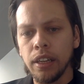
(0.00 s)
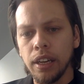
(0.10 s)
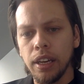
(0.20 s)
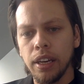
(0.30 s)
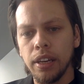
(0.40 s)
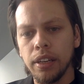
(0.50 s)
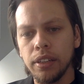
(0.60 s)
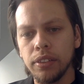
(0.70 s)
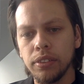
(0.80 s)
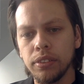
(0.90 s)

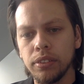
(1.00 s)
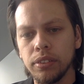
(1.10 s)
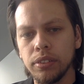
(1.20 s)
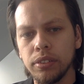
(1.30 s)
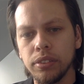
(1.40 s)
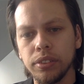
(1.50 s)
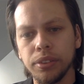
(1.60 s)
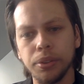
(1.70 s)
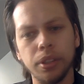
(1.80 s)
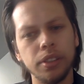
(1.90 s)
And
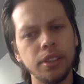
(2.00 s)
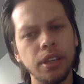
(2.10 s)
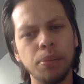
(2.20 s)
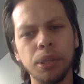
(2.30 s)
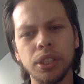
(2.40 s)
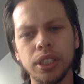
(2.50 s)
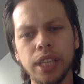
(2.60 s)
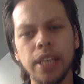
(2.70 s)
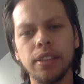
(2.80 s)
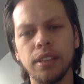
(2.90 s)
so you can see how much
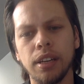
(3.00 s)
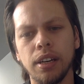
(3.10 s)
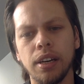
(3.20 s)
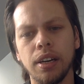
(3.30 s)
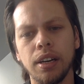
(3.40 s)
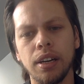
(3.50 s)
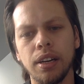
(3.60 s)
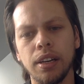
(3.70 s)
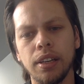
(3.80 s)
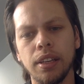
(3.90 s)

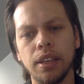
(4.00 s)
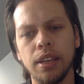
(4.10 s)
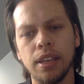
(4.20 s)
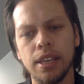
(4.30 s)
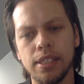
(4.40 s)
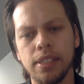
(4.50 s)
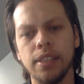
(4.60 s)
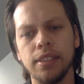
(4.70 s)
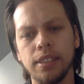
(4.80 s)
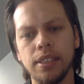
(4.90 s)
data
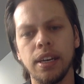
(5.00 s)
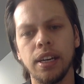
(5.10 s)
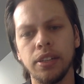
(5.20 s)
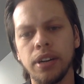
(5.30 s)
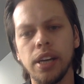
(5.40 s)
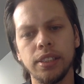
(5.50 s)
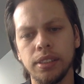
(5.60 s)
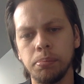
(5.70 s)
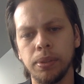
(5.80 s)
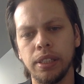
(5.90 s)
SETI or
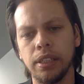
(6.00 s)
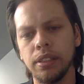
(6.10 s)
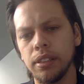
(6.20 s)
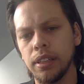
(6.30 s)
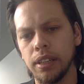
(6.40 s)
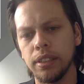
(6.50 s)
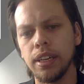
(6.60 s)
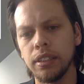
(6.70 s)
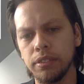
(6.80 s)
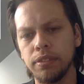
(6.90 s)
ISTP can
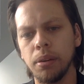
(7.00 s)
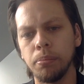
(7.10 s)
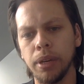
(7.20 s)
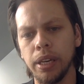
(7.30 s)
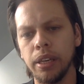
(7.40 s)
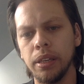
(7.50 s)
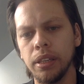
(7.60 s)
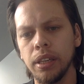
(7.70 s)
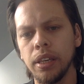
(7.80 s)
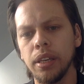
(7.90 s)
get from
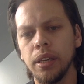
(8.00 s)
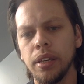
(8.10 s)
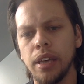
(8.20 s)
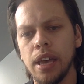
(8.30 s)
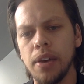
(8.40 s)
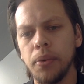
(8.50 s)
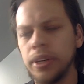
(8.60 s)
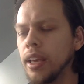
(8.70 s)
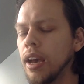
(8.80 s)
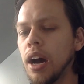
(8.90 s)

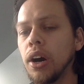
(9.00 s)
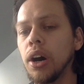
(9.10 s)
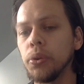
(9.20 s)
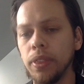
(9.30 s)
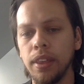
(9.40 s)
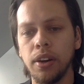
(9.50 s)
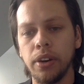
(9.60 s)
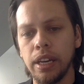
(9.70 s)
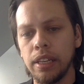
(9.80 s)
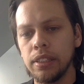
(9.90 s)
when they are out
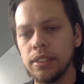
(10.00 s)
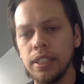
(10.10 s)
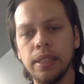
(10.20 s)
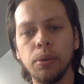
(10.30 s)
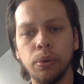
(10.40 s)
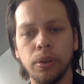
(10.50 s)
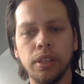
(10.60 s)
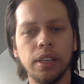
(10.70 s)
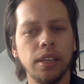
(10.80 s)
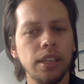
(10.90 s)
there and see the world.
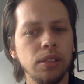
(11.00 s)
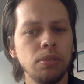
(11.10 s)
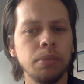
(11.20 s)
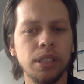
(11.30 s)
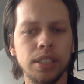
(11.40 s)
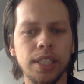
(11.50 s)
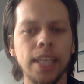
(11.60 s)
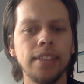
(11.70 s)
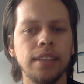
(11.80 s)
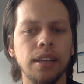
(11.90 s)
They can get so much
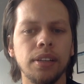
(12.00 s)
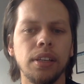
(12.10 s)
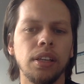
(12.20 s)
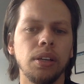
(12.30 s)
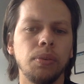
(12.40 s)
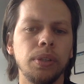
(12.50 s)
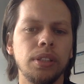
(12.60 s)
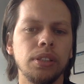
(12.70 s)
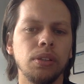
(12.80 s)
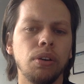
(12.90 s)
data
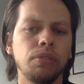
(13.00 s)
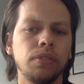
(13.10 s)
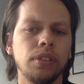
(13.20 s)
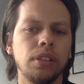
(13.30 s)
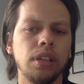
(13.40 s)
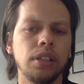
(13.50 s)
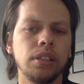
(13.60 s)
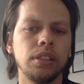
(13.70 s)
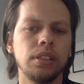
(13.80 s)
which is often not